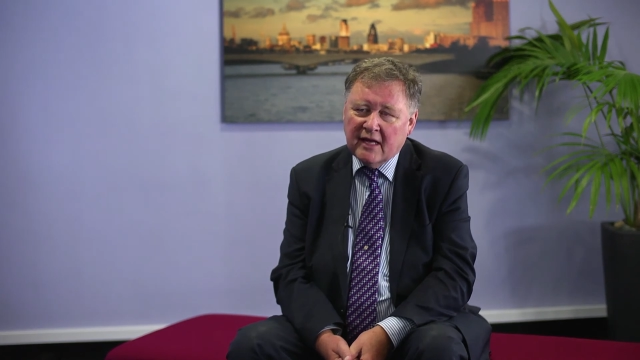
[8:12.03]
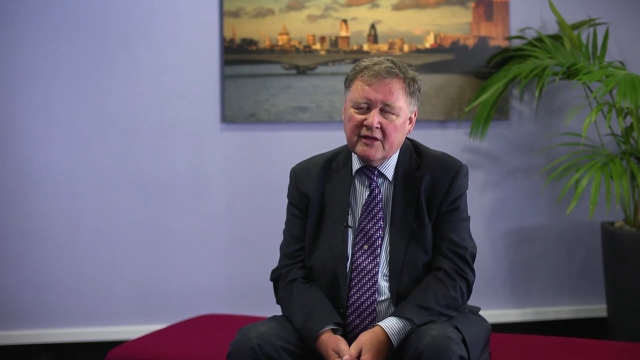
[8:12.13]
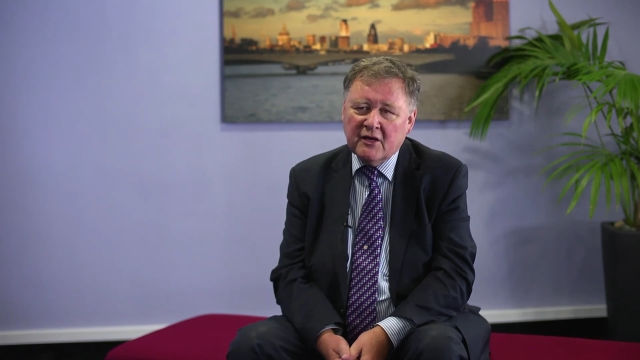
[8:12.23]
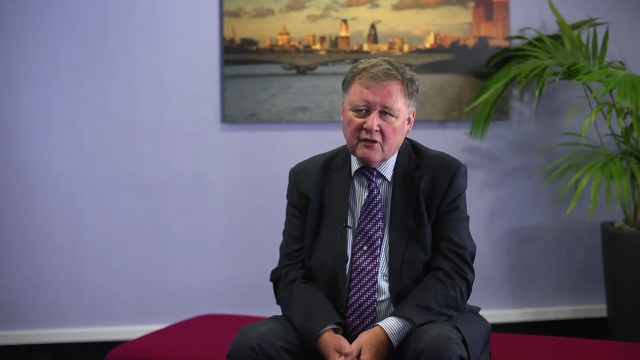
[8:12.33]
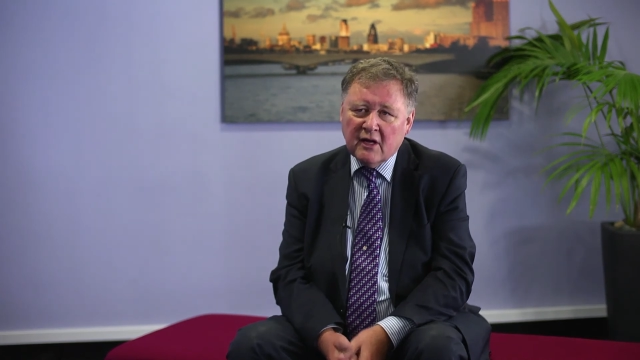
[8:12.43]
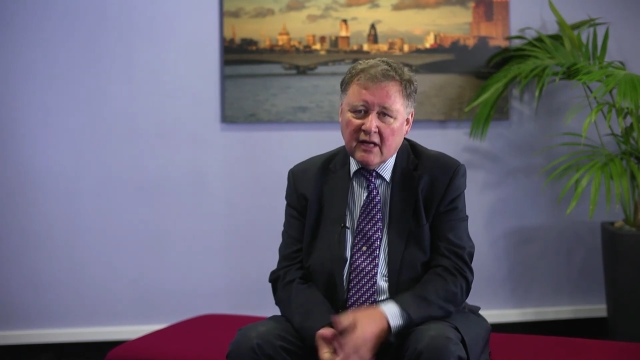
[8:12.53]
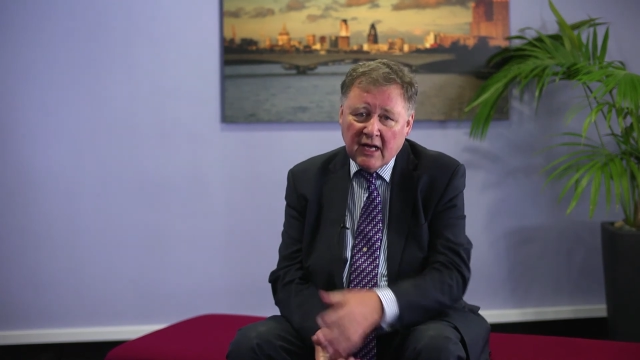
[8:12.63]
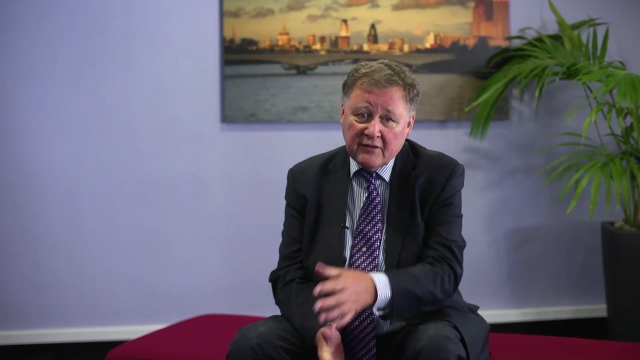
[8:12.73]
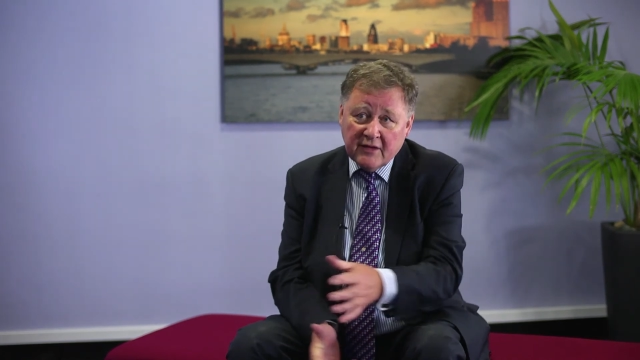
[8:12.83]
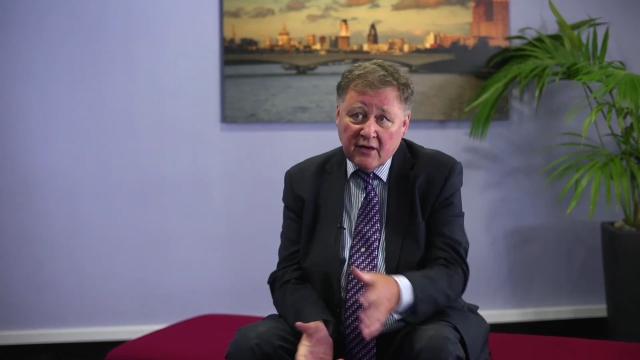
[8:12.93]

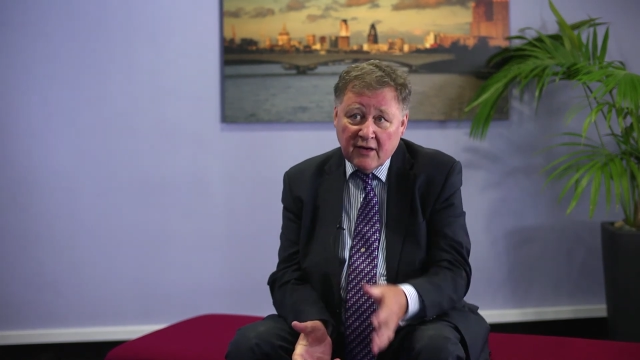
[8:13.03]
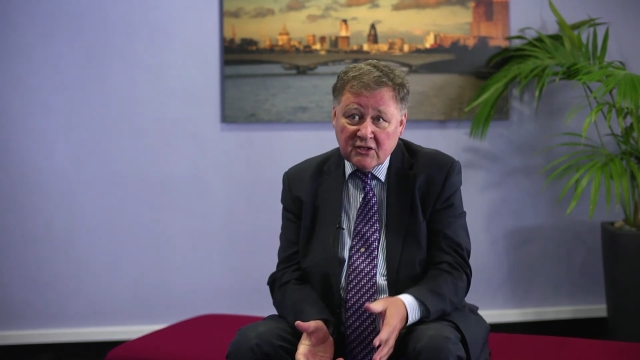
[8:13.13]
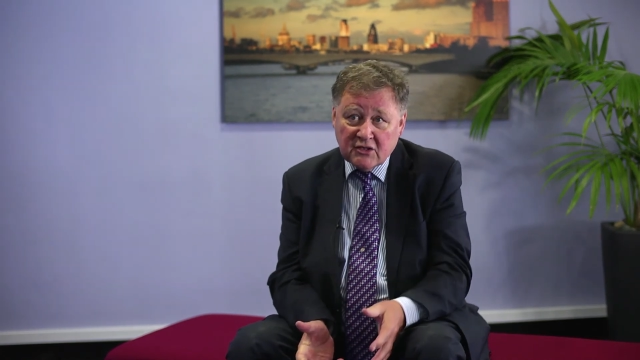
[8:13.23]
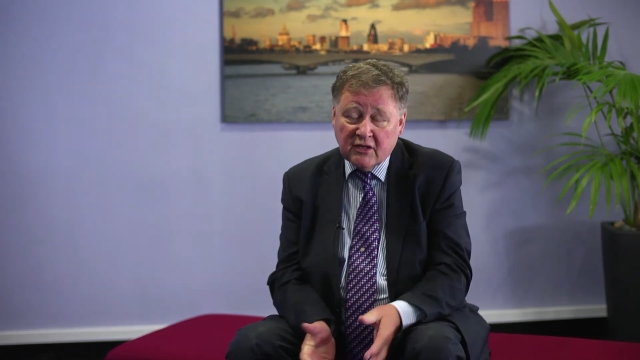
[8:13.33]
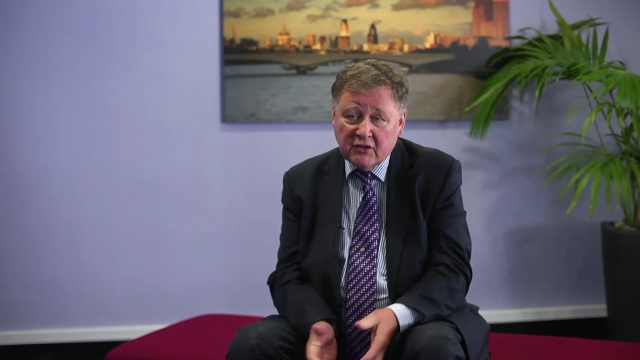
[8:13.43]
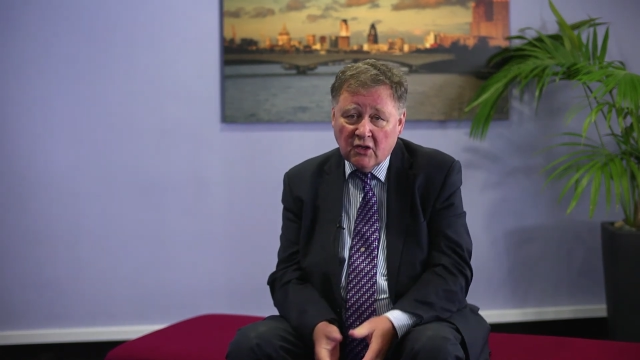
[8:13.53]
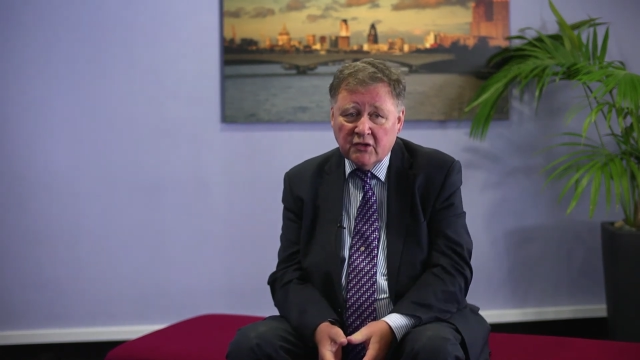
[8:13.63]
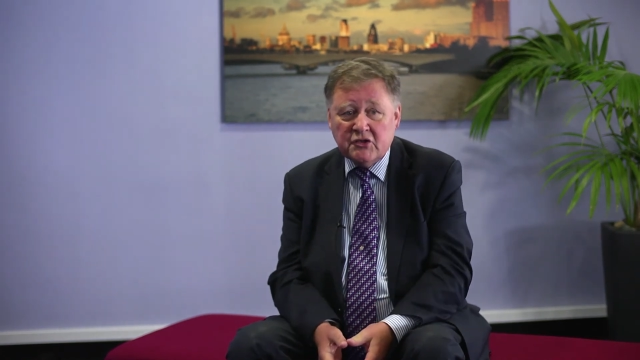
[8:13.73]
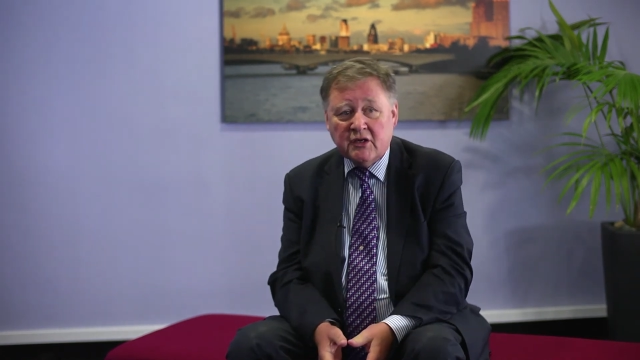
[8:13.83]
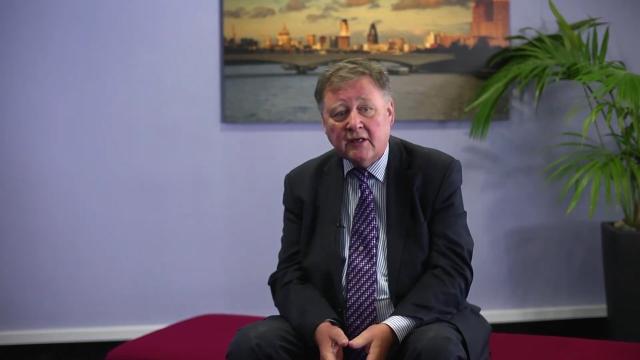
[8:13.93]
and they're actually
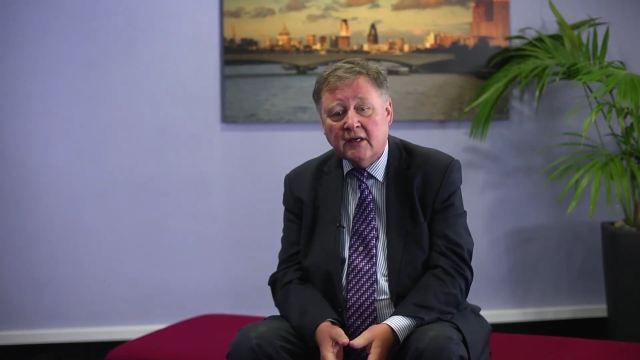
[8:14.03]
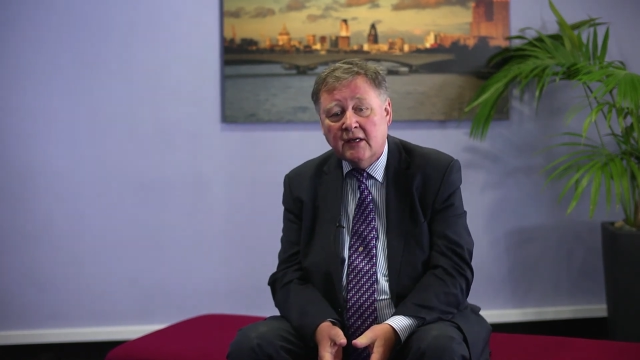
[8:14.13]
acknowledging